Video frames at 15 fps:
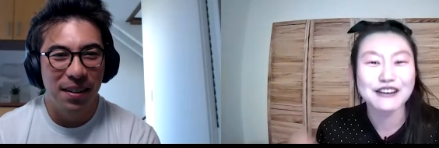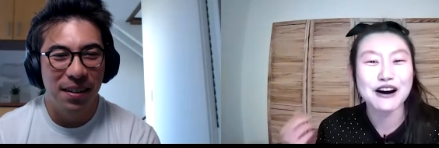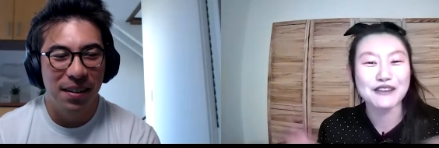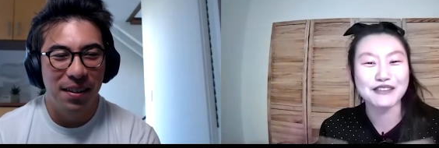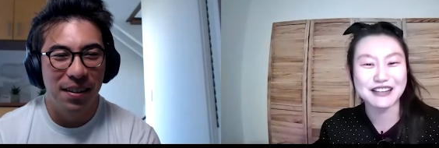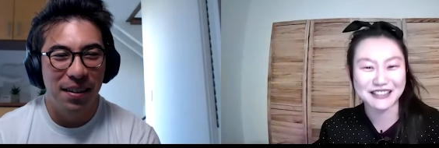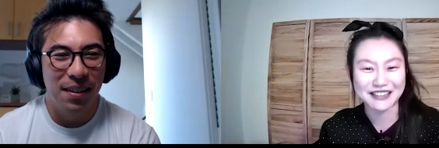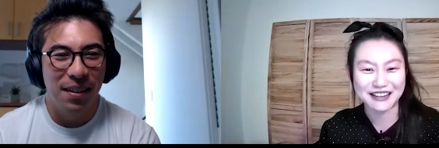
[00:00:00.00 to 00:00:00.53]

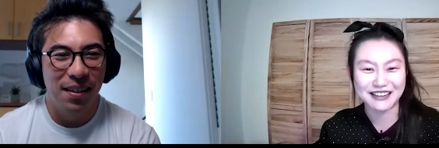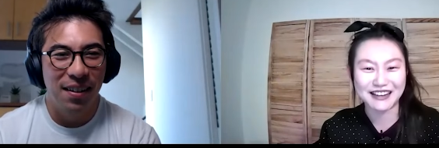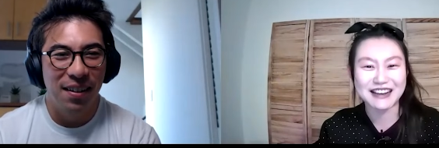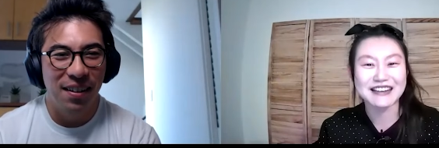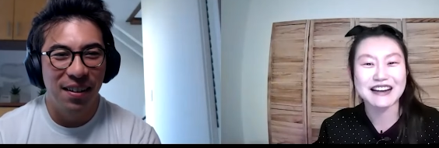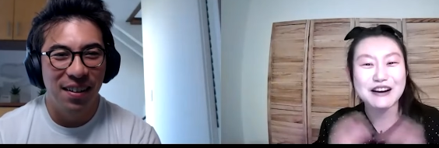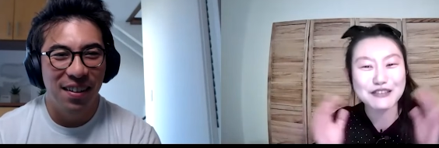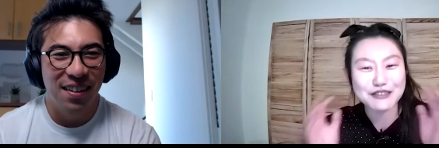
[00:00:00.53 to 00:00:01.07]
Speaker 1: Comment done.
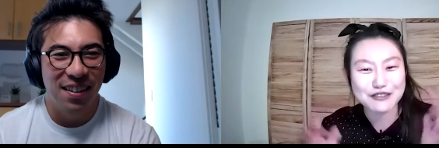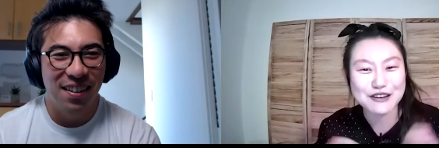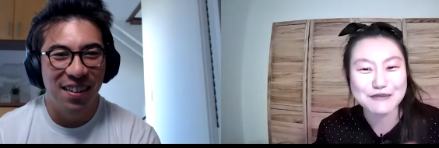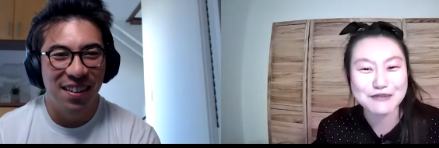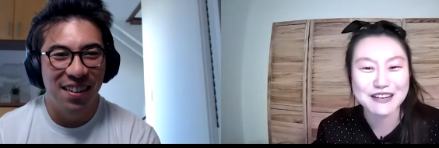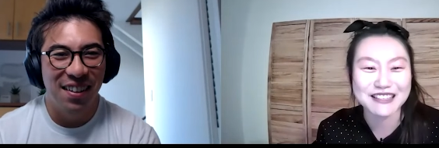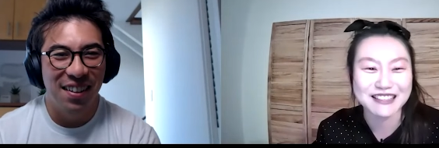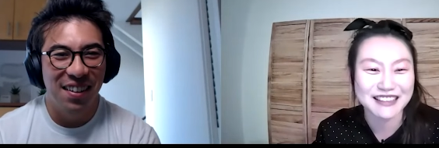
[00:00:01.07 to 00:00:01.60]
Now,
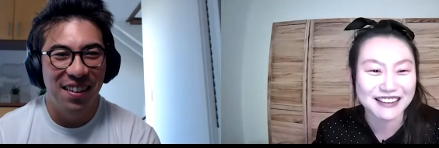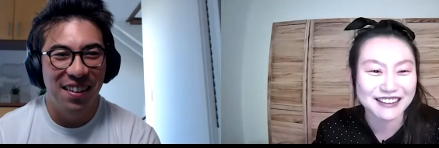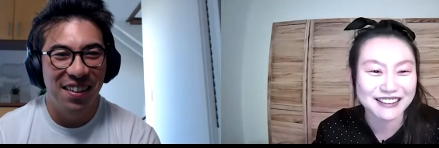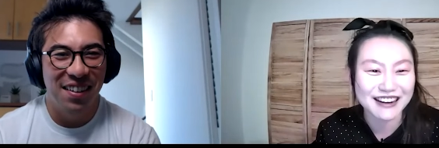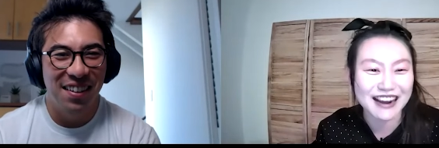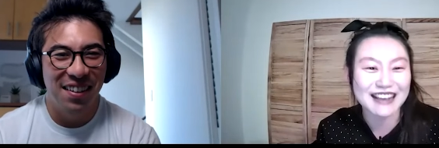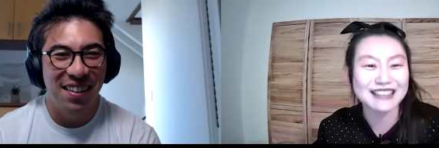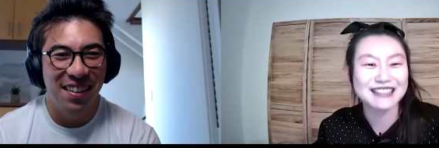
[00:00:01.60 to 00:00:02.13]
thirty minutes
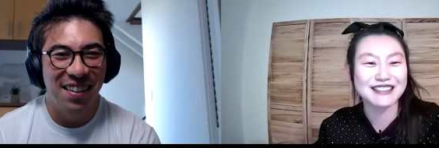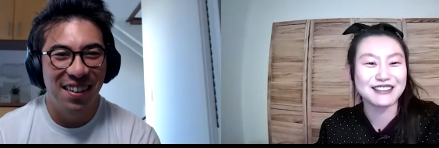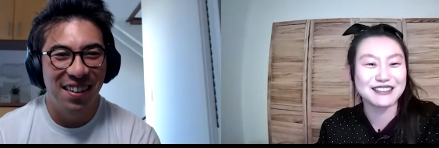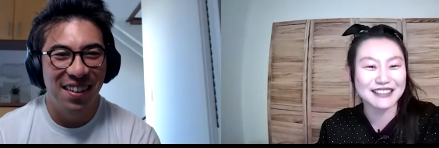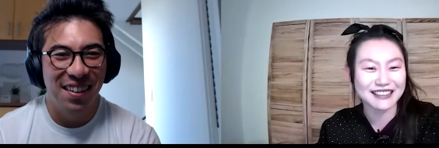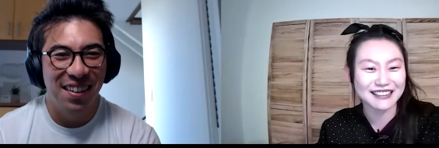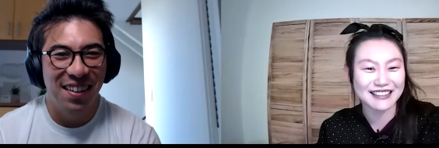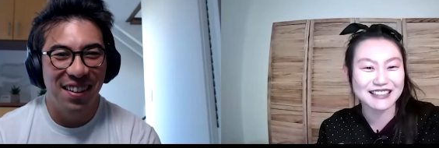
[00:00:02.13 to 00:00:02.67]
later, I still
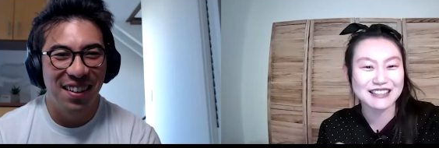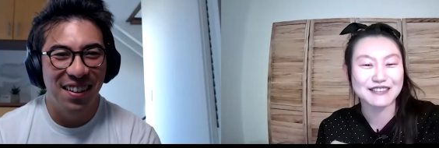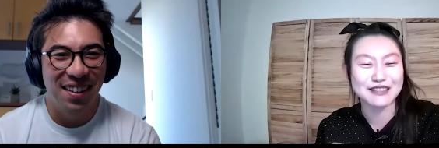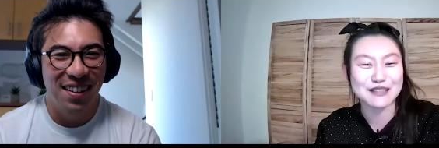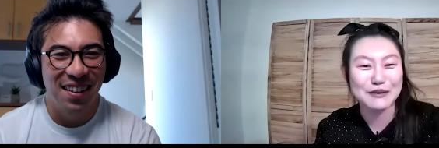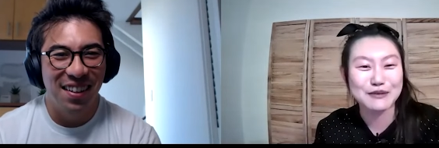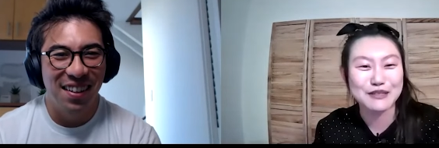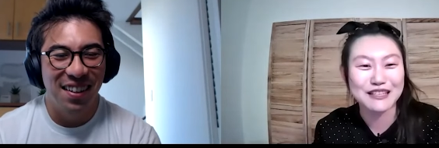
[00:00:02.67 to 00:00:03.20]
need a list of
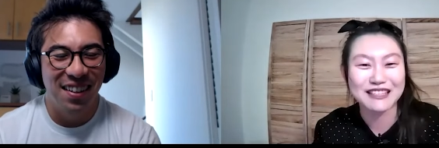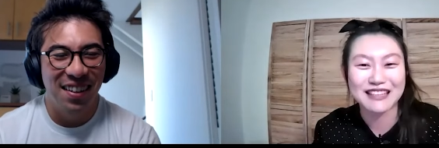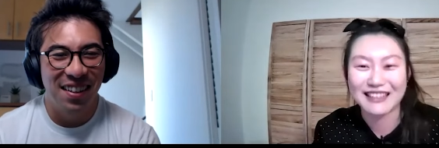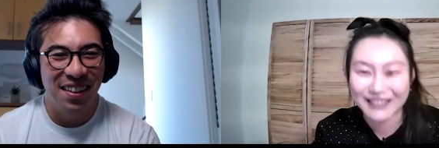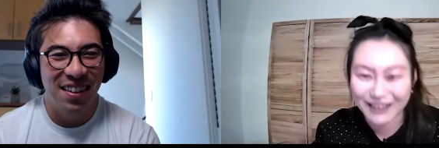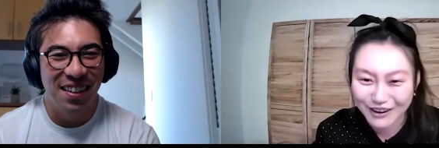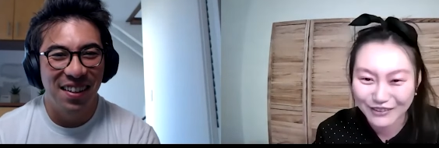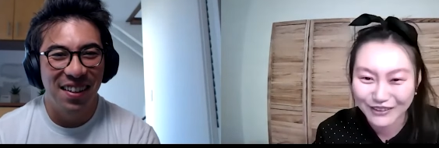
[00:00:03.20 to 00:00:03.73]
subjects
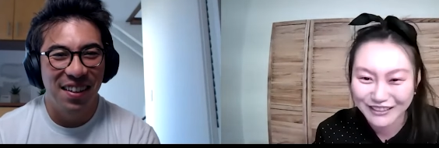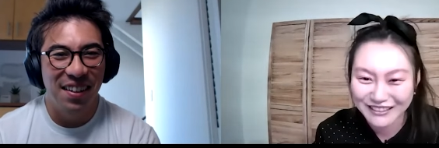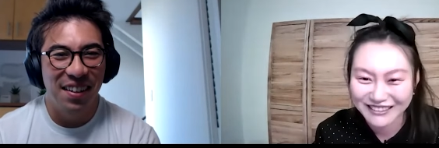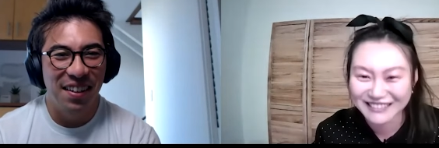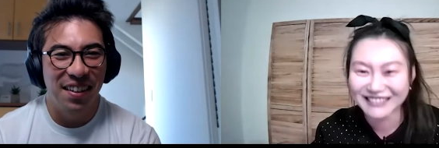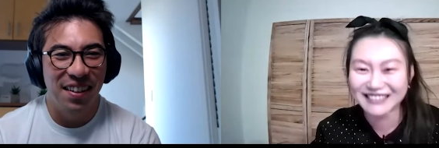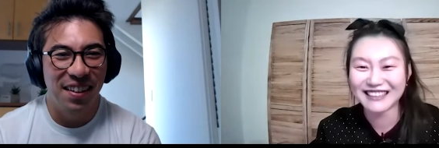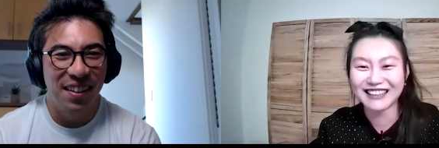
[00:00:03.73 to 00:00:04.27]
and
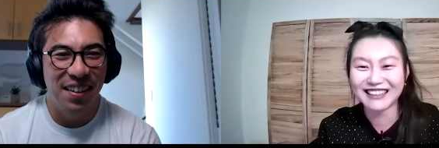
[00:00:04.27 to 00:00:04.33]
topics.